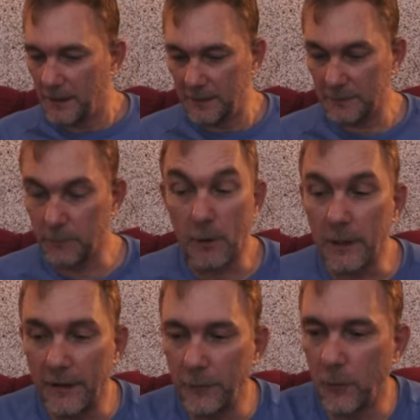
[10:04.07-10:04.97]
we're
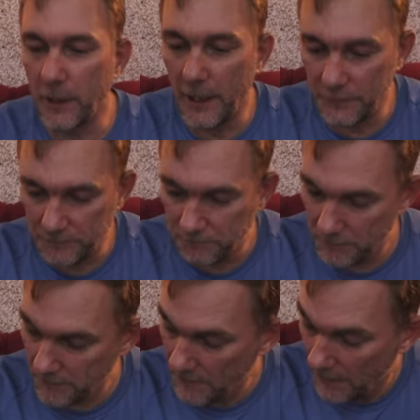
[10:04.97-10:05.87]
gonna have an orgasm.
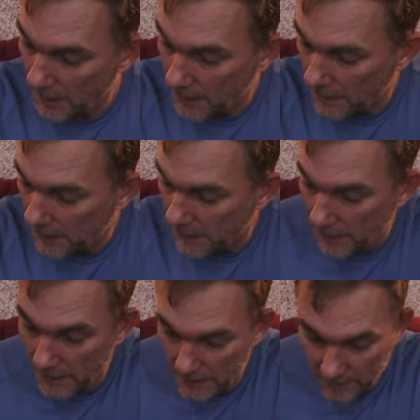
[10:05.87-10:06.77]

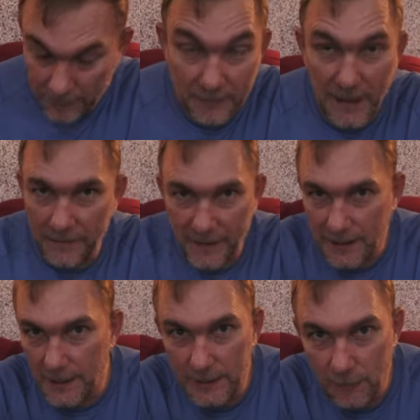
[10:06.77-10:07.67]
Uh, not
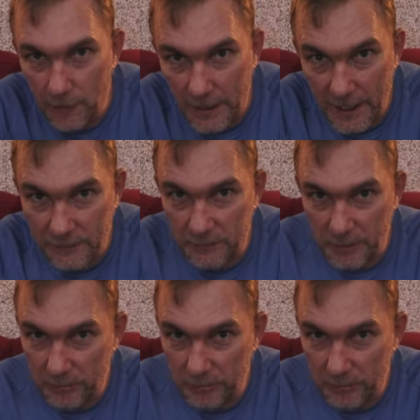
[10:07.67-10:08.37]
that kind of orgasm, you